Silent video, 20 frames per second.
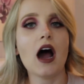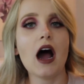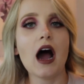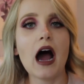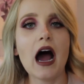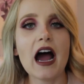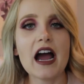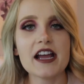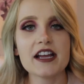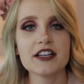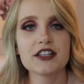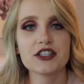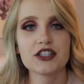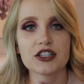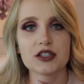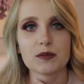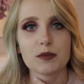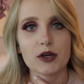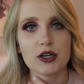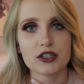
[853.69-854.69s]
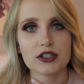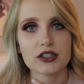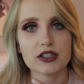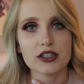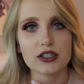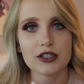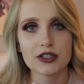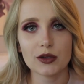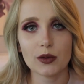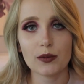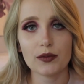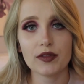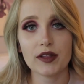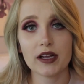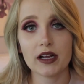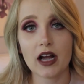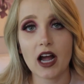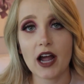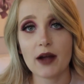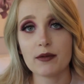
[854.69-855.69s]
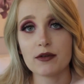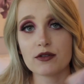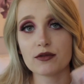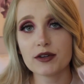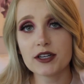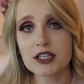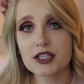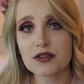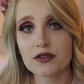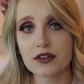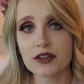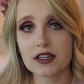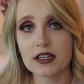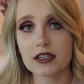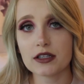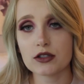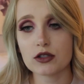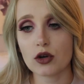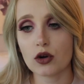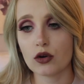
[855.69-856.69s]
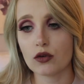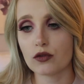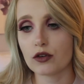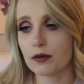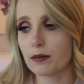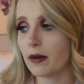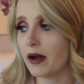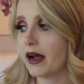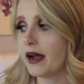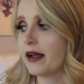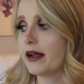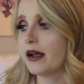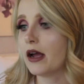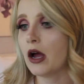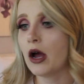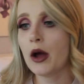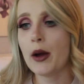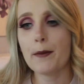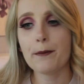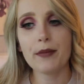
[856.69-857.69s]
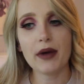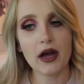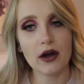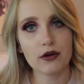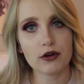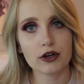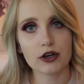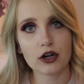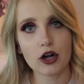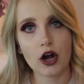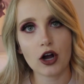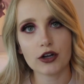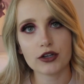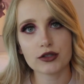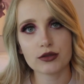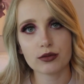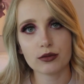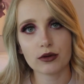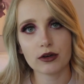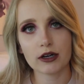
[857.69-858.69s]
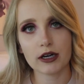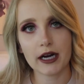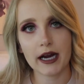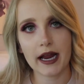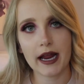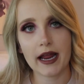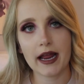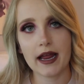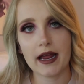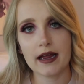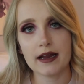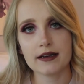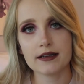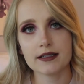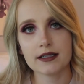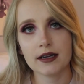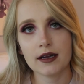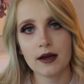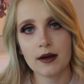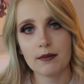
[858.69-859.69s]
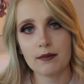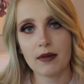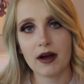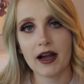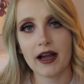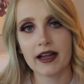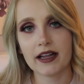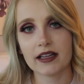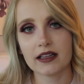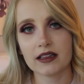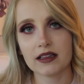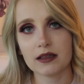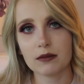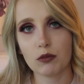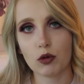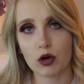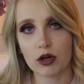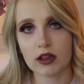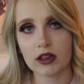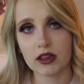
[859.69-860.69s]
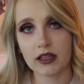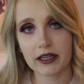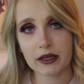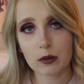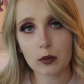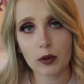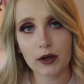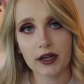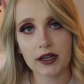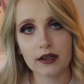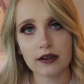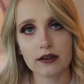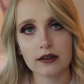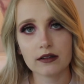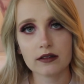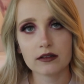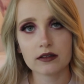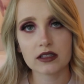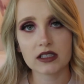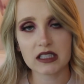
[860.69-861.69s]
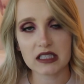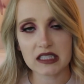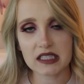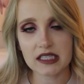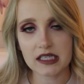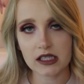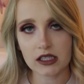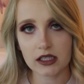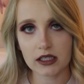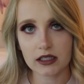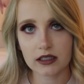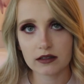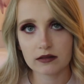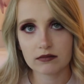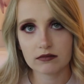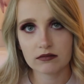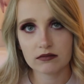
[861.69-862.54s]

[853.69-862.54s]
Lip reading: I just personally don't think I would reach for these over my powder contour and my more liquid concealer